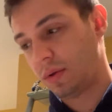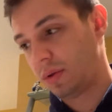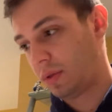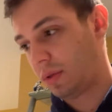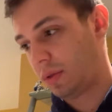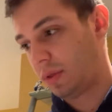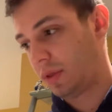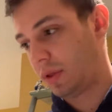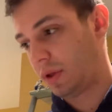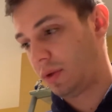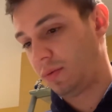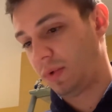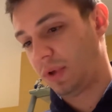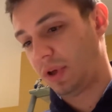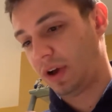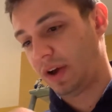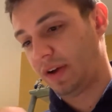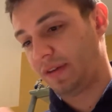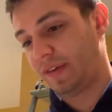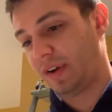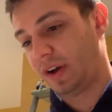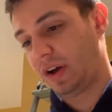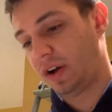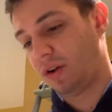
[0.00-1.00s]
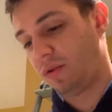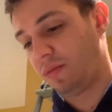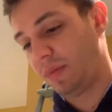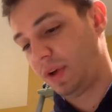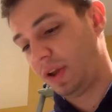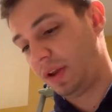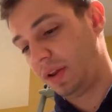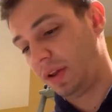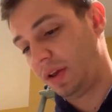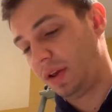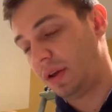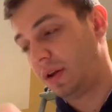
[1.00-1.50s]
Then we have how
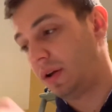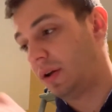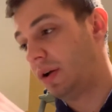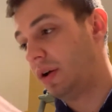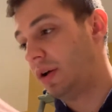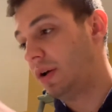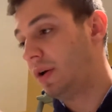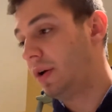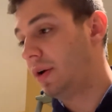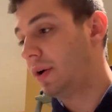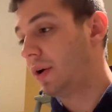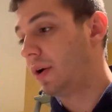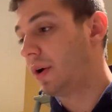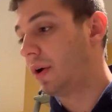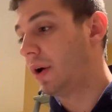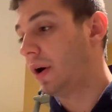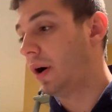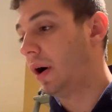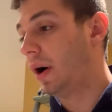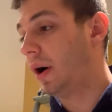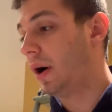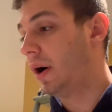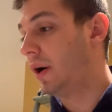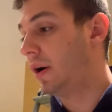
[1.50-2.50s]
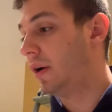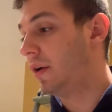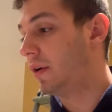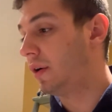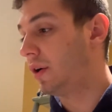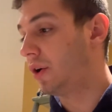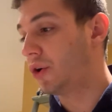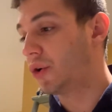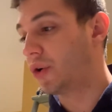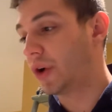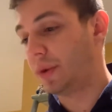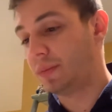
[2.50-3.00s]
many
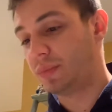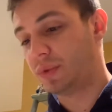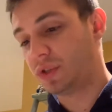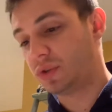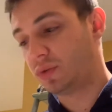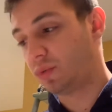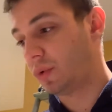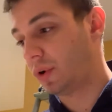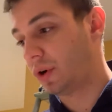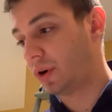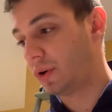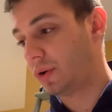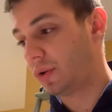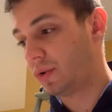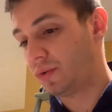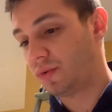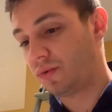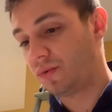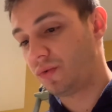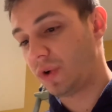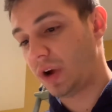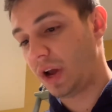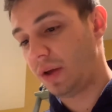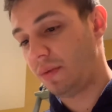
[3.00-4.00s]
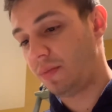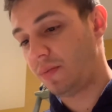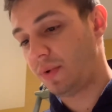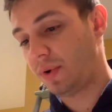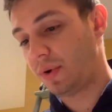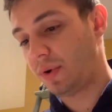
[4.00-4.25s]
grapes were ripe,